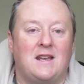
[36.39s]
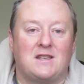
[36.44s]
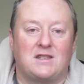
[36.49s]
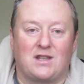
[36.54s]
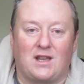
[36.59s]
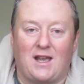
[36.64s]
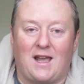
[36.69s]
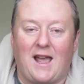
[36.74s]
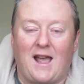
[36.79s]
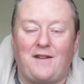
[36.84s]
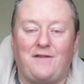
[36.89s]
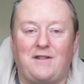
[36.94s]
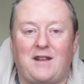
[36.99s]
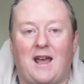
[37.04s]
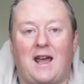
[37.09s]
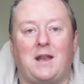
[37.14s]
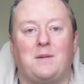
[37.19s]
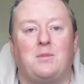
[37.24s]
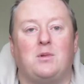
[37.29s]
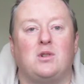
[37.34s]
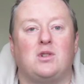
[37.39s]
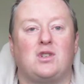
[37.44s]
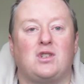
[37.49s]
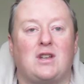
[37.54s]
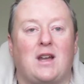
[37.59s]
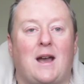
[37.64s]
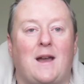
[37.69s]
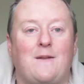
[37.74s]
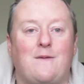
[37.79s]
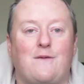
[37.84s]
so I haven't had much
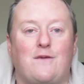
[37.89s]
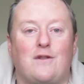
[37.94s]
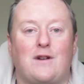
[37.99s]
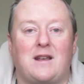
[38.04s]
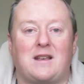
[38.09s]
time for